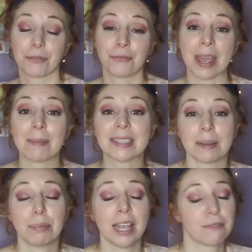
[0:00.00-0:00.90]
famous
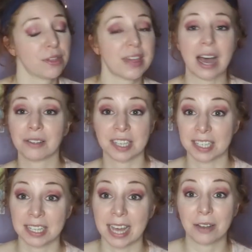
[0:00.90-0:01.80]
and play for thousands
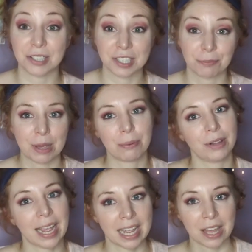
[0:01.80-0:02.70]
and thousands of people
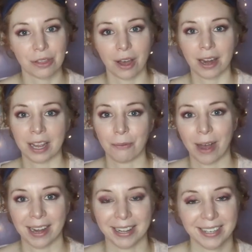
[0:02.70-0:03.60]
like he thought he
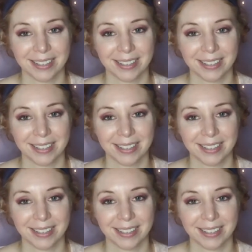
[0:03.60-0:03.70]
wanted.